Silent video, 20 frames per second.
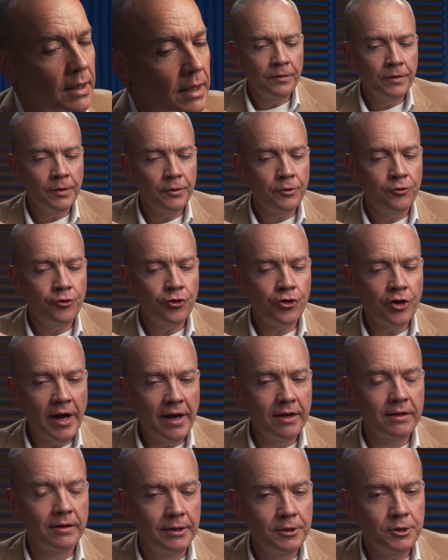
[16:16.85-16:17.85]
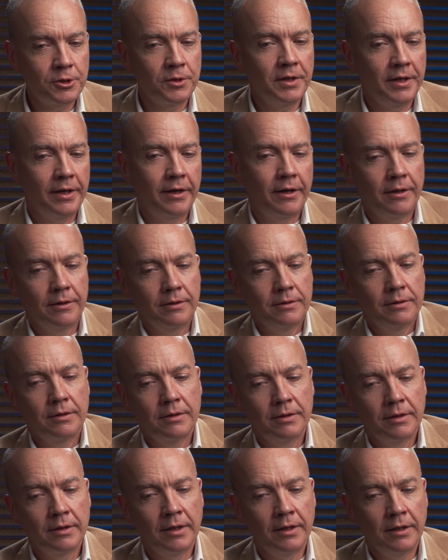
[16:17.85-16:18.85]
The challenge there,
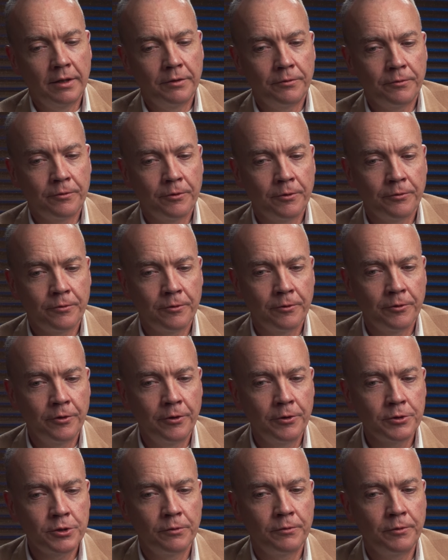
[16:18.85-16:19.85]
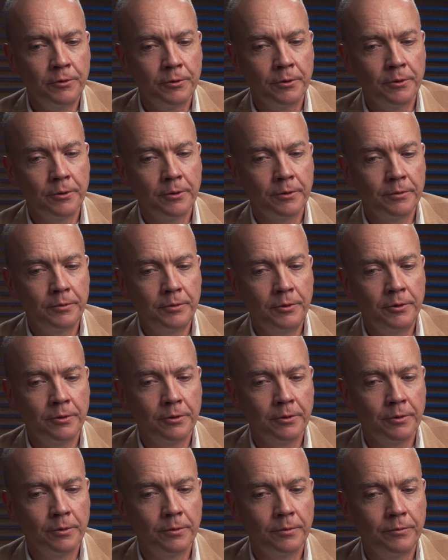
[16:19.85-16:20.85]
for those of
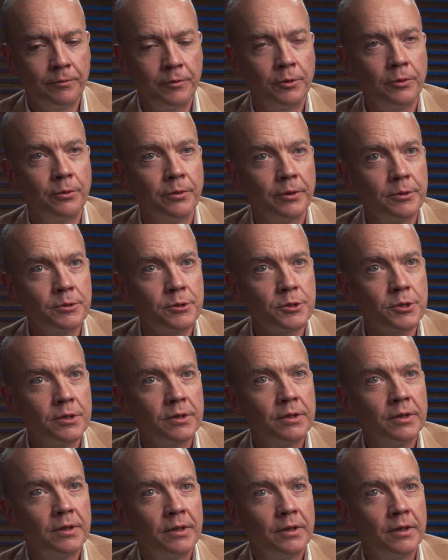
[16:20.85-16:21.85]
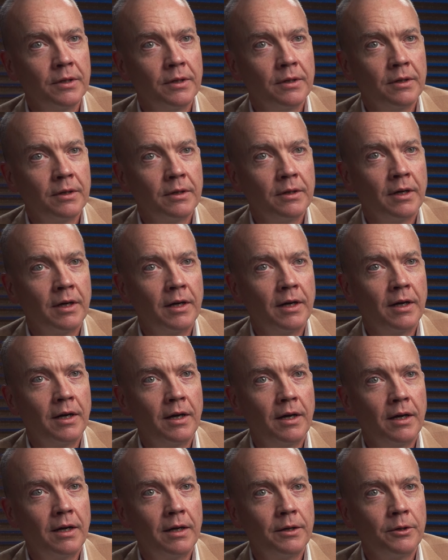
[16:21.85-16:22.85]
your viewers
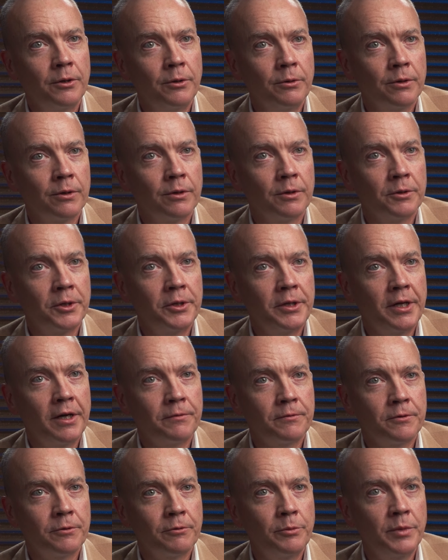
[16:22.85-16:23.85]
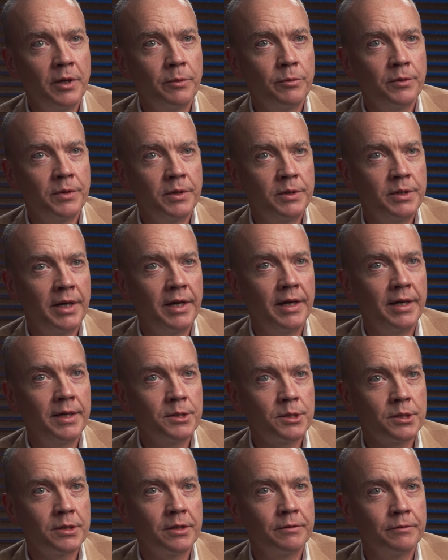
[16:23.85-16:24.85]
who are old enough to remember the
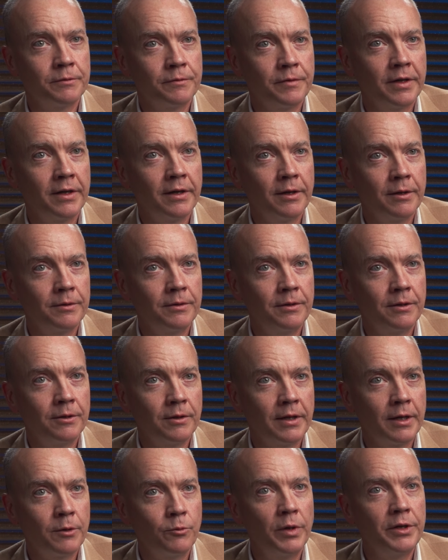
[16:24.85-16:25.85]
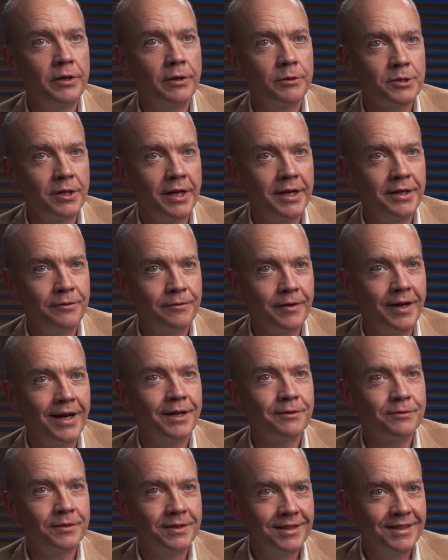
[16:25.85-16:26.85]
days of, like Windows
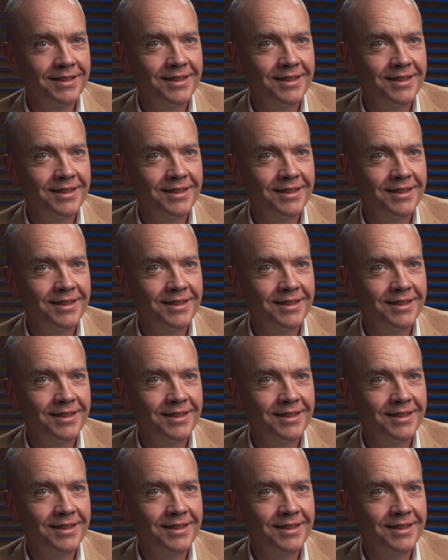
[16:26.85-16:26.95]
95,